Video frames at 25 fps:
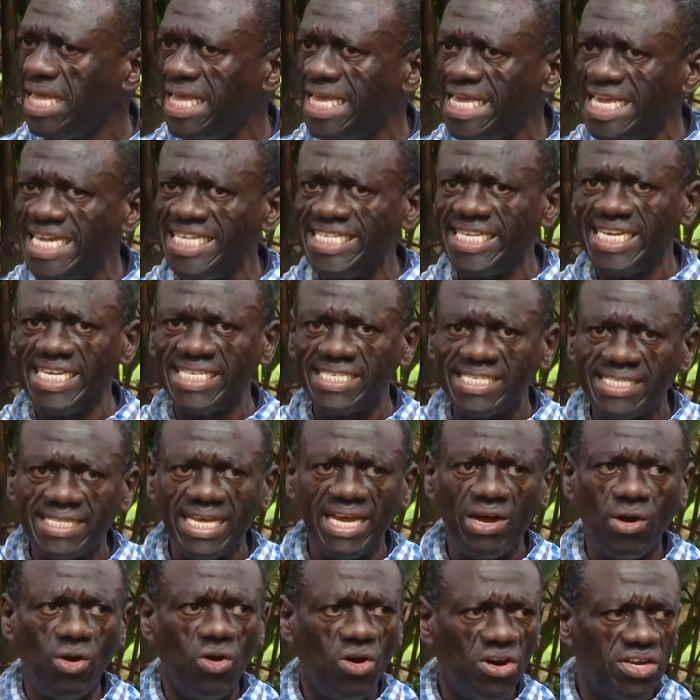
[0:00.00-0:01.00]
It is
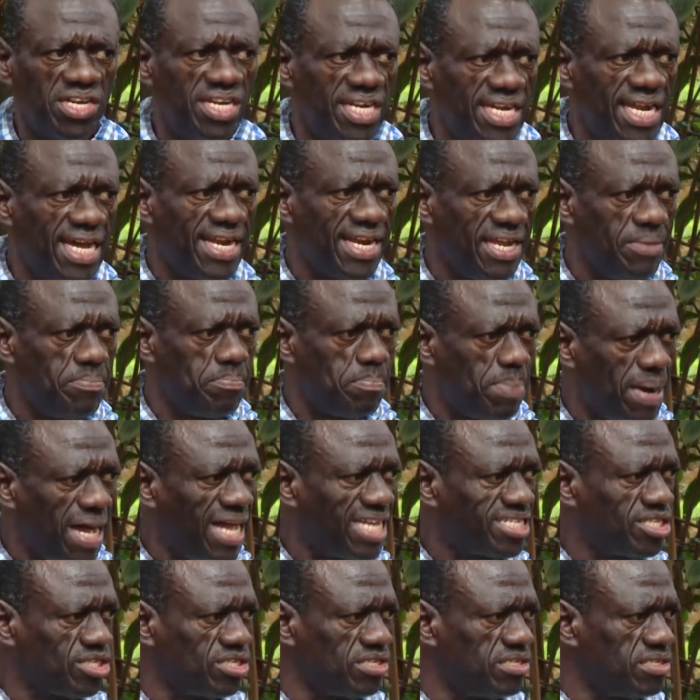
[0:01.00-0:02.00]
the ordinary
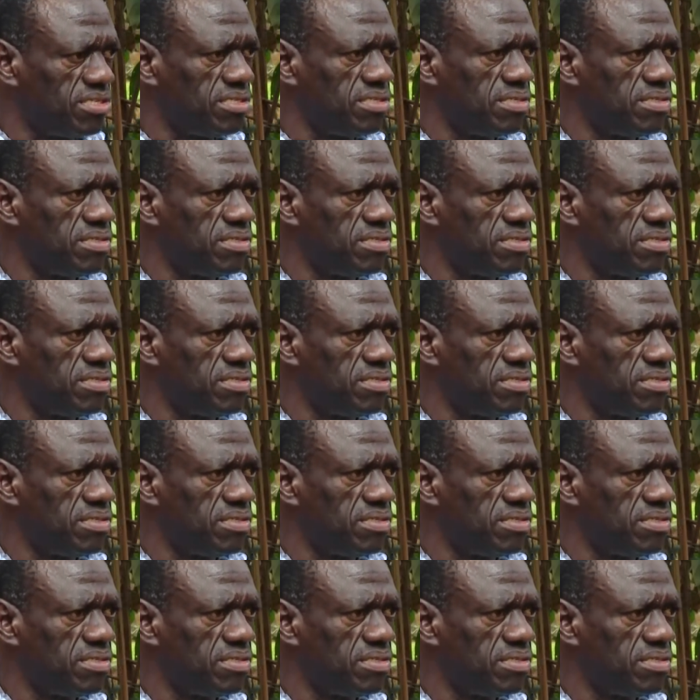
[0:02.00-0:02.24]
person